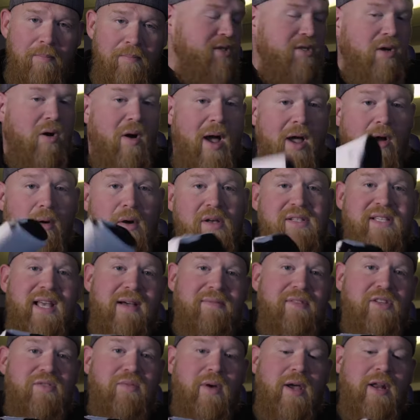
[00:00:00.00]
So I always
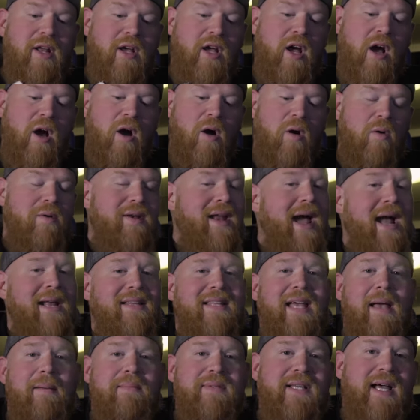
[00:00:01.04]
have this ready to go. Nine
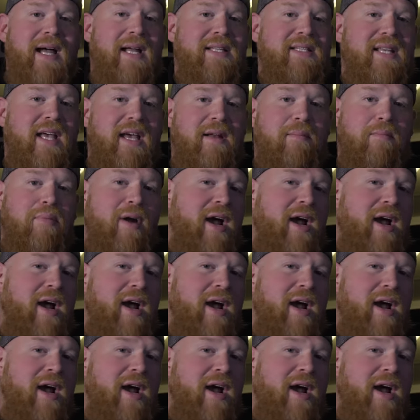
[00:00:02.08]
times out of 10,